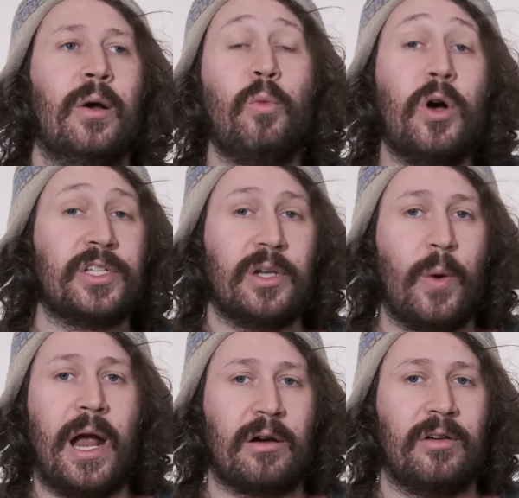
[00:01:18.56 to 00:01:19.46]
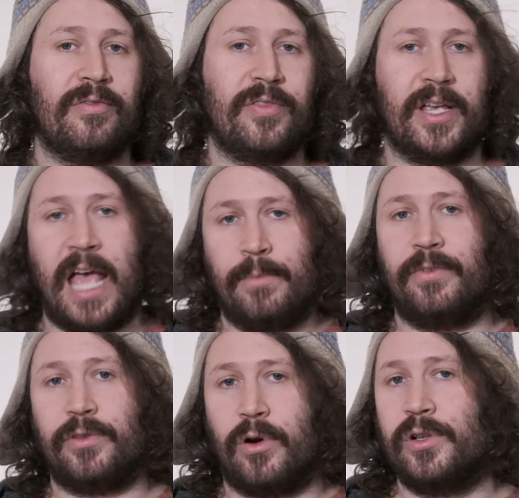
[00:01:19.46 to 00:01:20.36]
wasn't aware of the Game
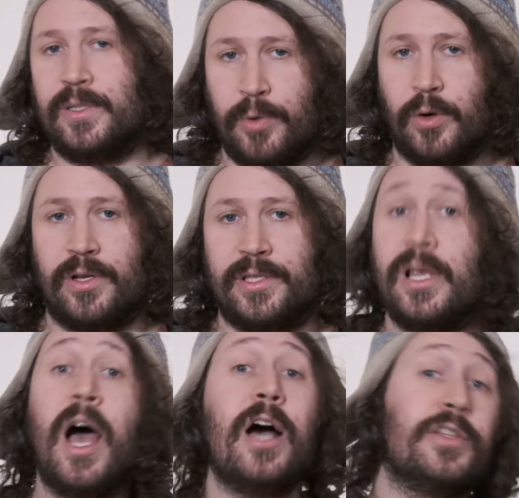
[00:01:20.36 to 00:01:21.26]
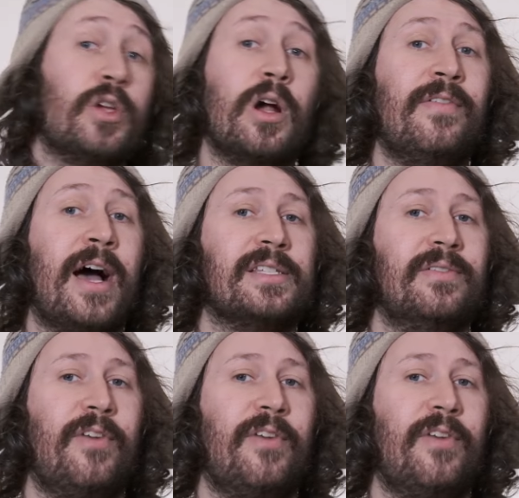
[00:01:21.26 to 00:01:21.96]
of Thrones books. A Song of Ice and